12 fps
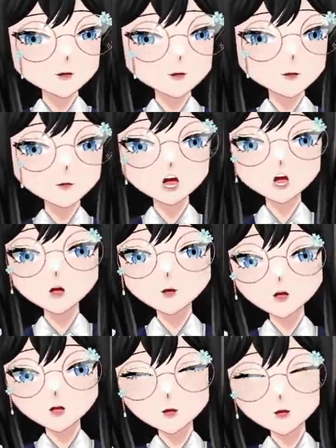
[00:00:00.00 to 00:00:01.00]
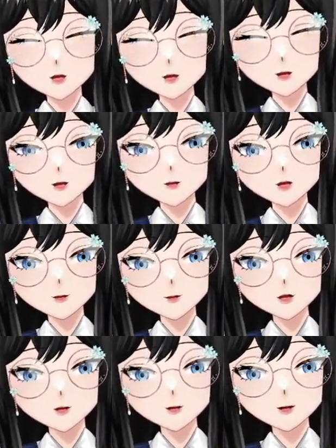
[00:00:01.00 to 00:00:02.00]
Macrophage polarity, meanwhile,
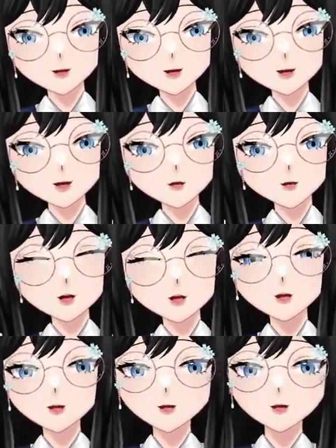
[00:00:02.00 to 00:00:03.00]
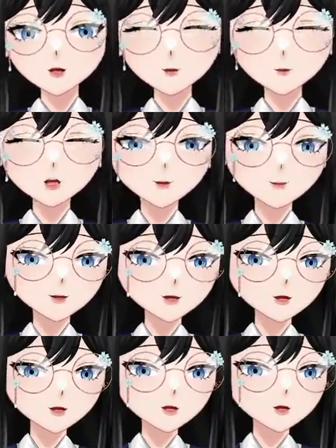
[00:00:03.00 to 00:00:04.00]
unlike epithelial cells,
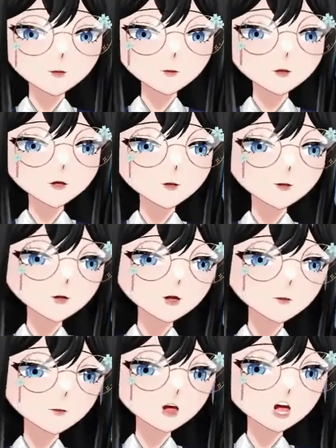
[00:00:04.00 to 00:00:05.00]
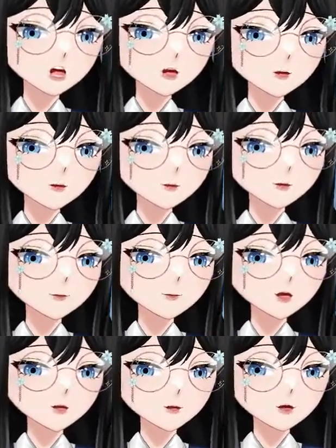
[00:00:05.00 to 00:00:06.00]
macrophages display
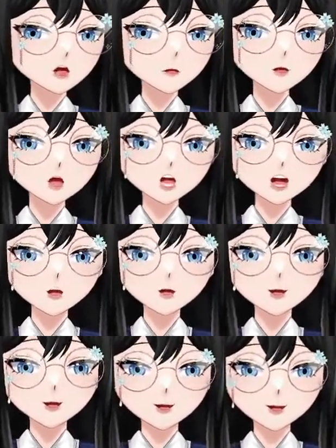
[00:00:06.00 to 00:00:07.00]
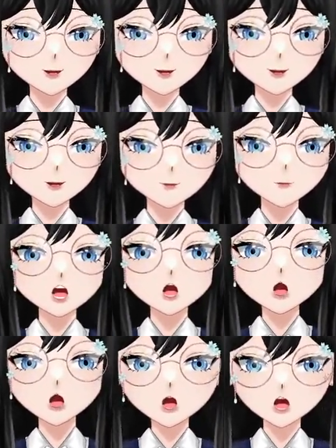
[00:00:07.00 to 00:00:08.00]
functional polarity.
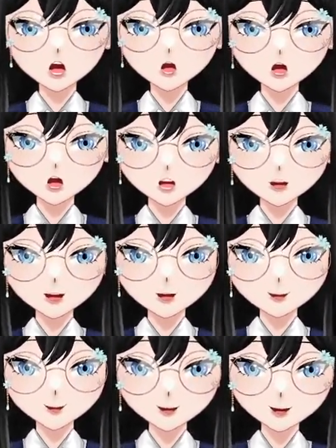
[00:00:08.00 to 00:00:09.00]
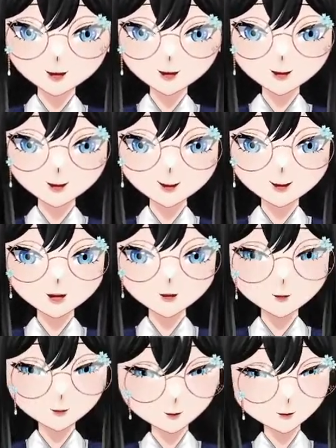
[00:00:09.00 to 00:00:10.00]
Functional polarity, that's
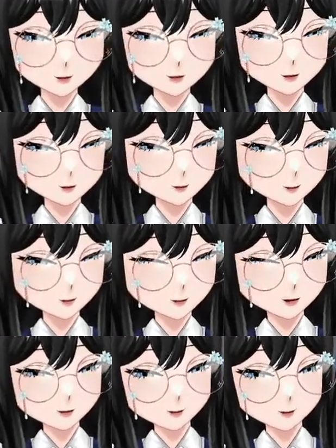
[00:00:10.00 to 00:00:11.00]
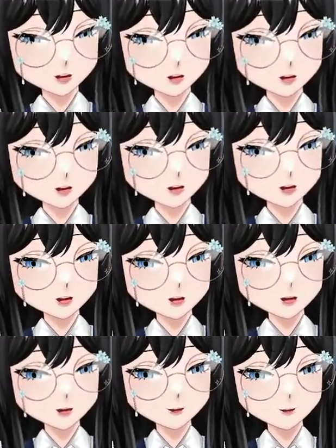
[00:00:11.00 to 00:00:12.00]
different from the others.
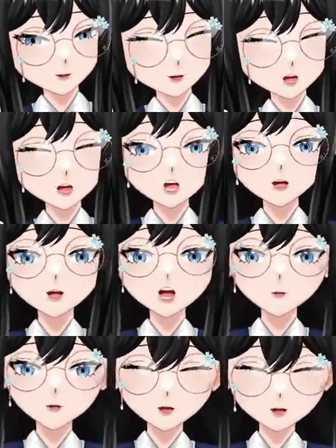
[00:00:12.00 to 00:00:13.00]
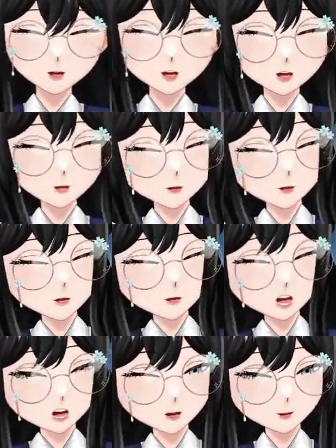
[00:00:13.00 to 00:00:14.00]
It would adapt its
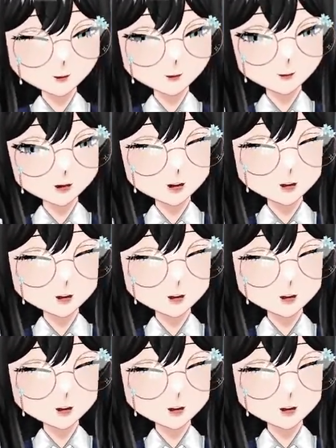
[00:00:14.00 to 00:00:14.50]
shape based